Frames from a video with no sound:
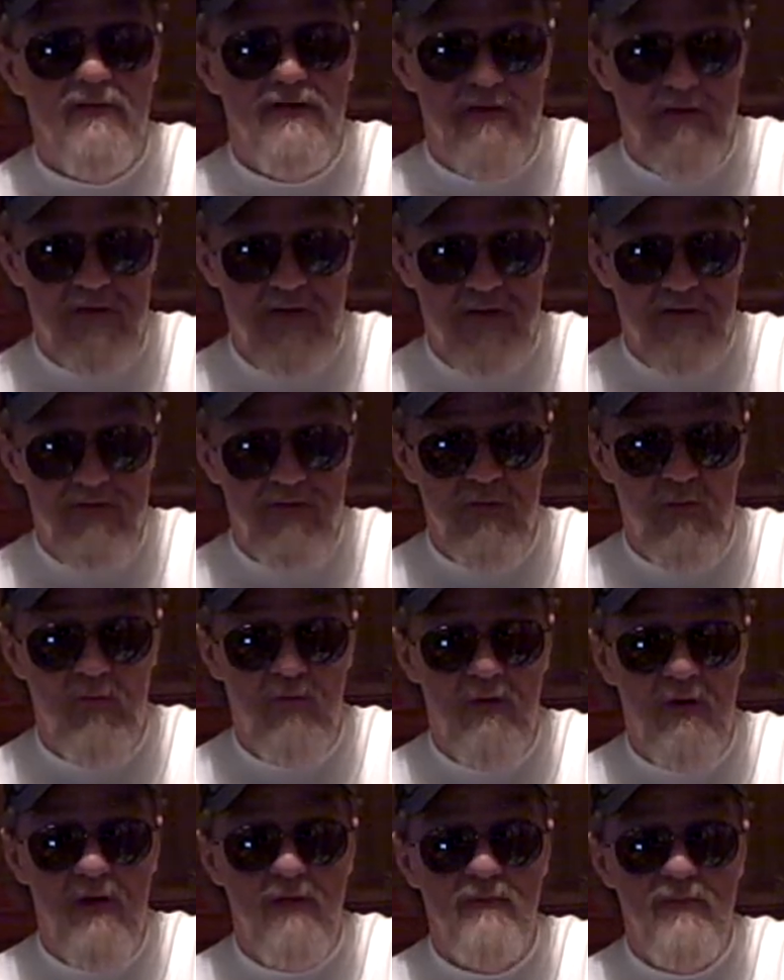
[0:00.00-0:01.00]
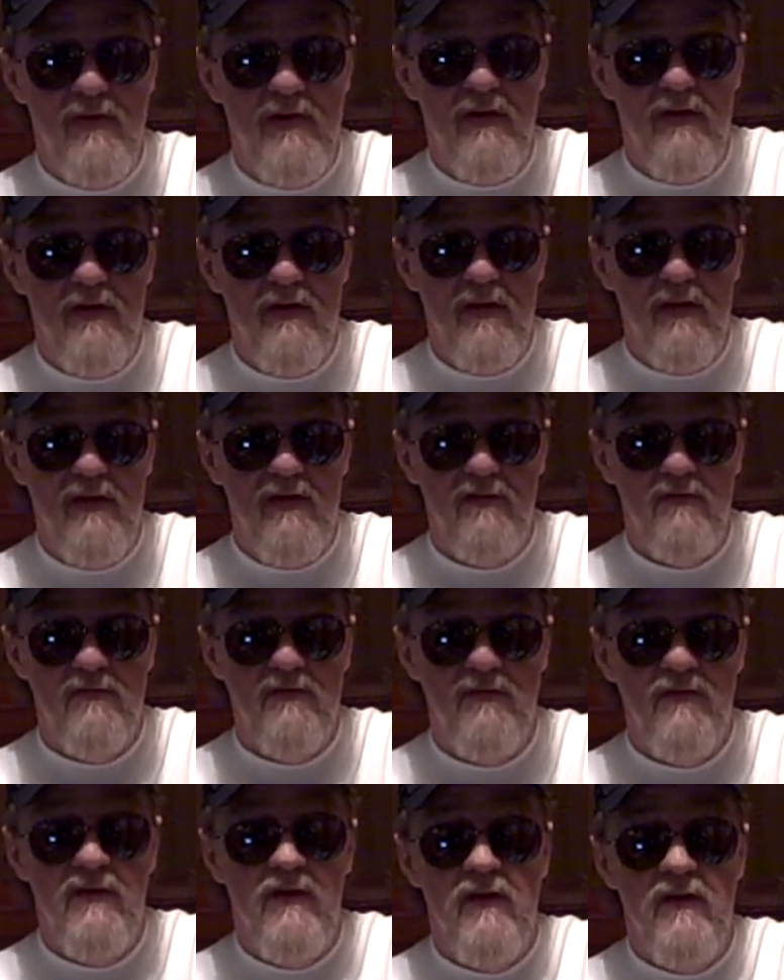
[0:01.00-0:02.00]
So that's the one I picked
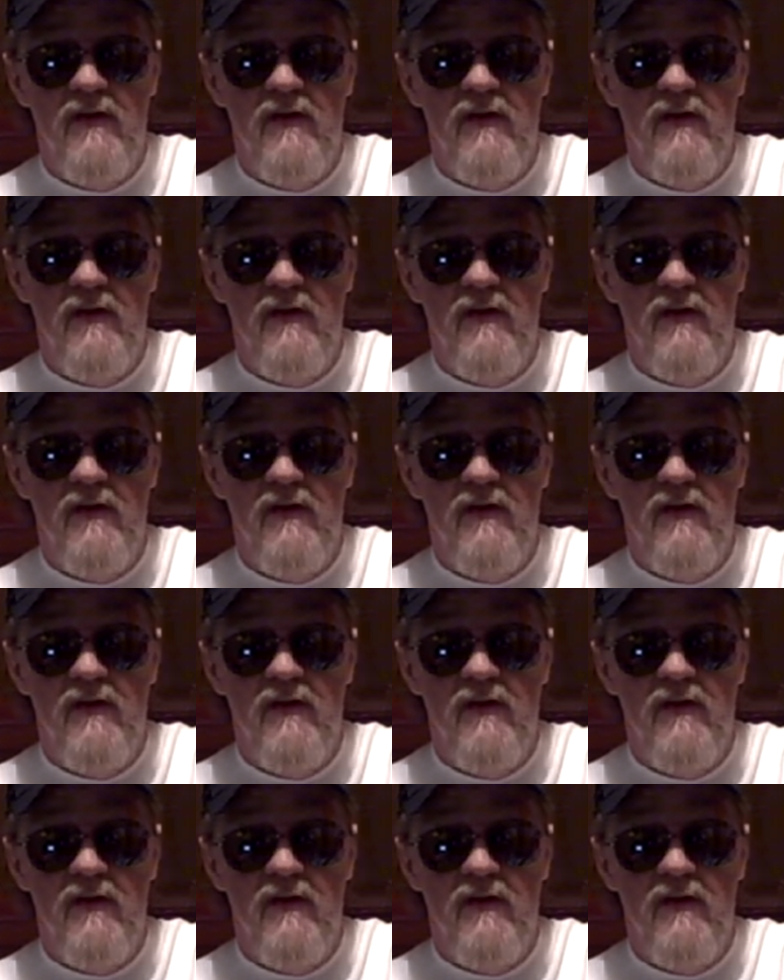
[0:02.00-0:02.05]
out.